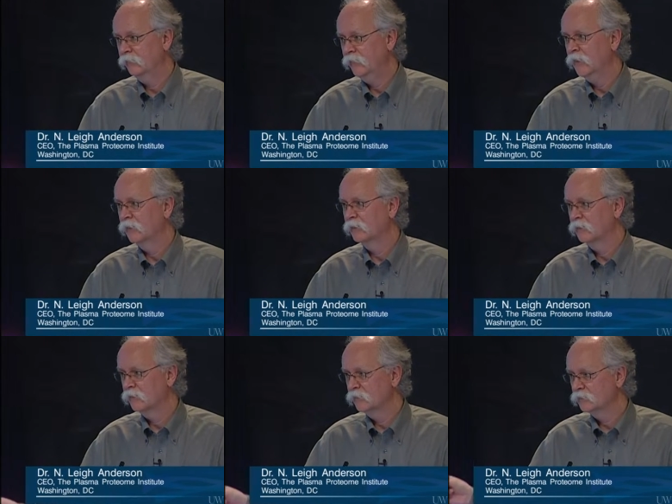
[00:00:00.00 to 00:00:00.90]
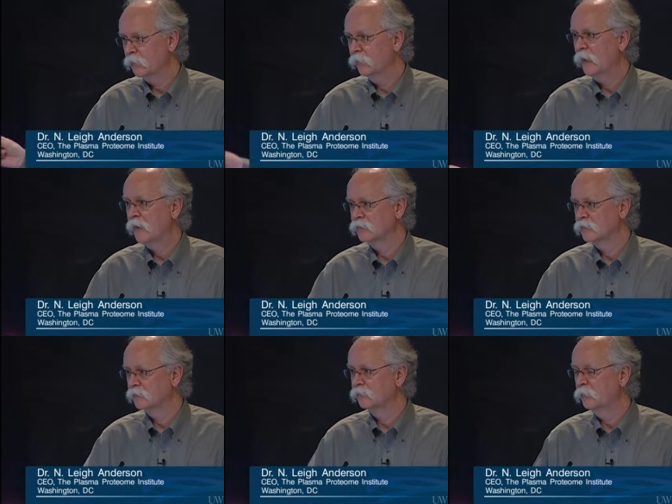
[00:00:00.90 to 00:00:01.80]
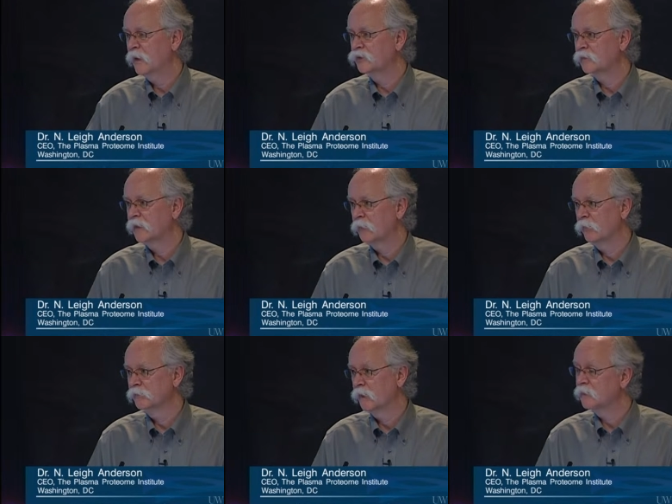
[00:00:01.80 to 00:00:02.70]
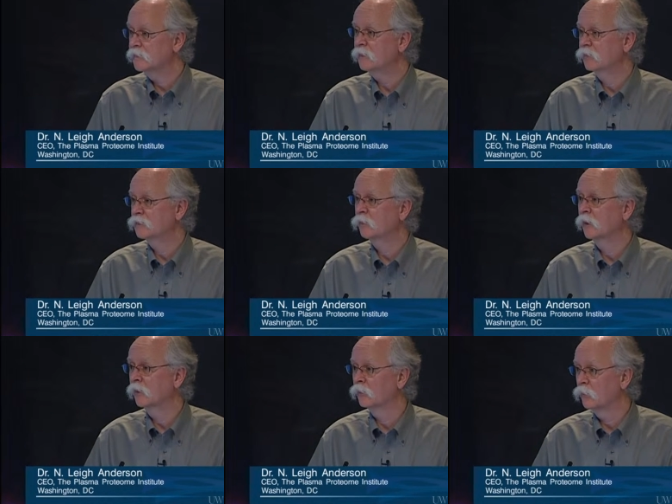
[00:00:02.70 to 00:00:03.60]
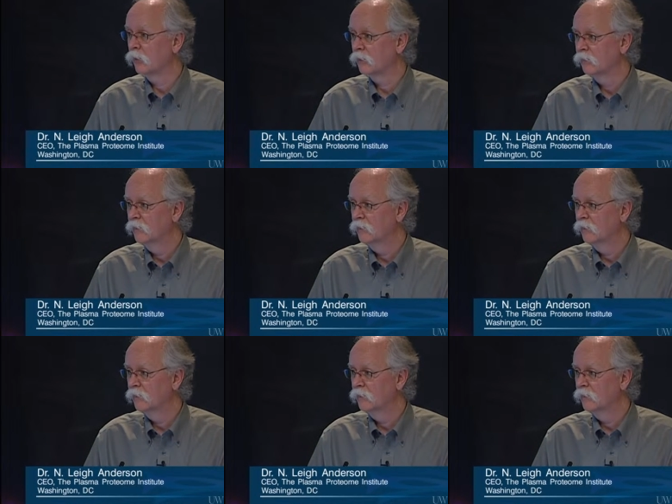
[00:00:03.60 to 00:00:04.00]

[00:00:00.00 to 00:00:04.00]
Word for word: in some thousands of patient samples and see if it's really going to work.